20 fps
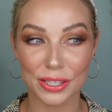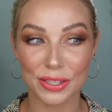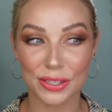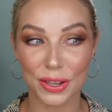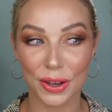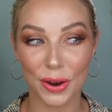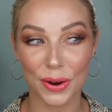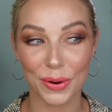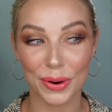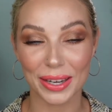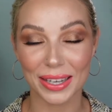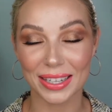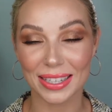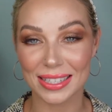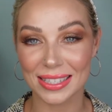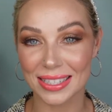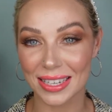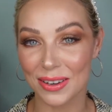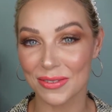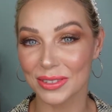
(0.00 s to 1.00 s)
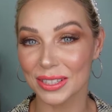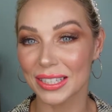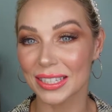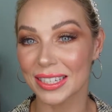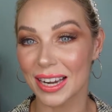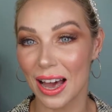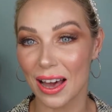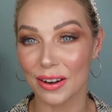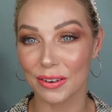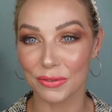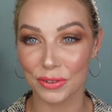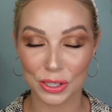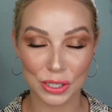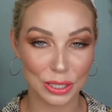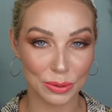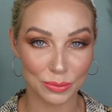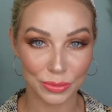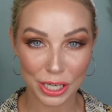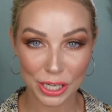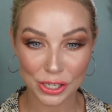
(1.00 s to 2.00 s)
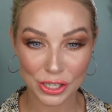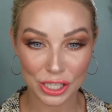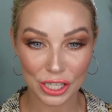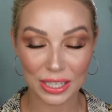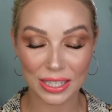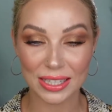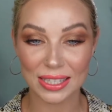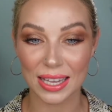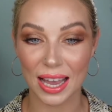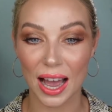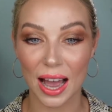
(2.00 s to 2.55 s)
so it is definitely not a first impressions.